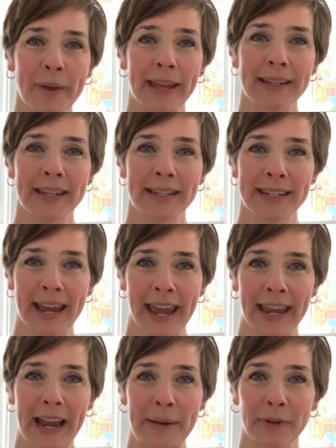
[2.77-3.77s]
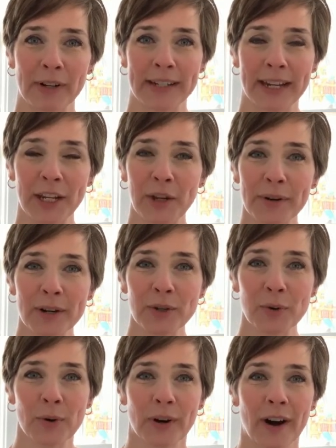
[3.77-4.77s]
and today I'm going to take you on a
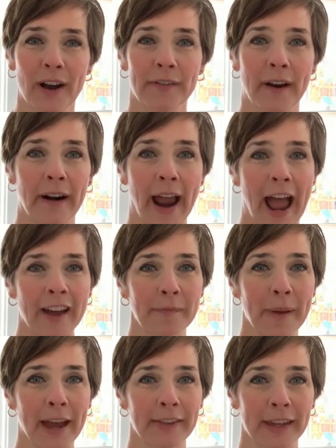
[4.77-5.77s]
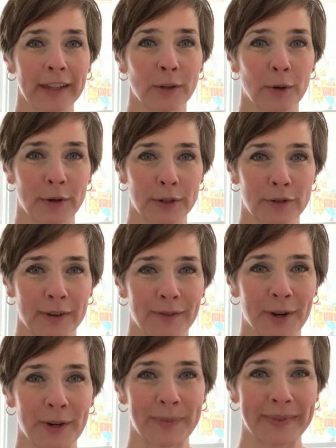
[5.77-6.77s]
tour of our half bath and laundry
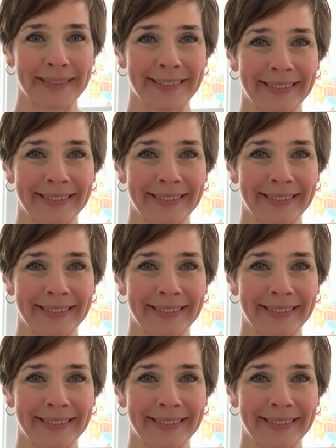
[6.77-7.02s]
room.